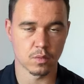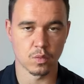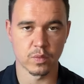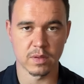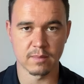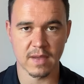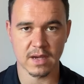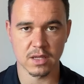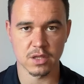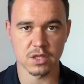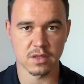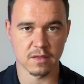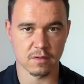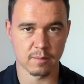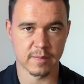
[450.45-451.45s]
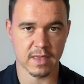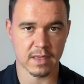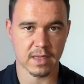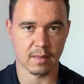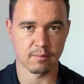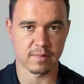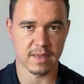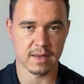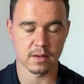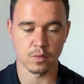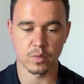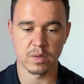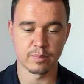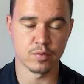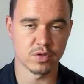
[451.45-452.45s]
We manage this big campaign.
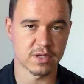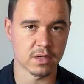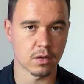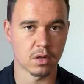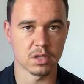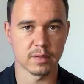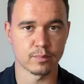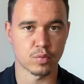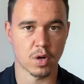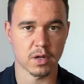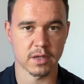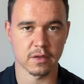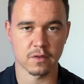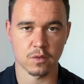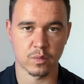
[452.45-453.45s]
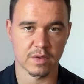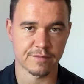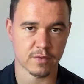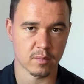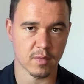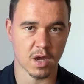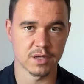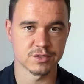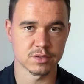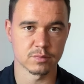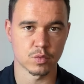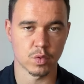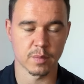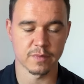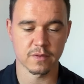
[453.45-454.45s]
We put in all the products with some item
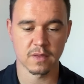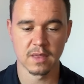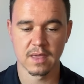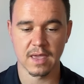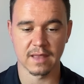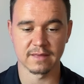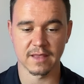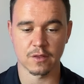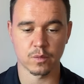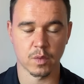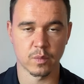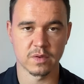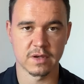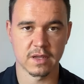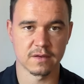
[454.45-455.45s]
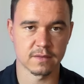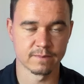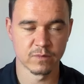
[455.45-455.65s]
groups, and that's what we did.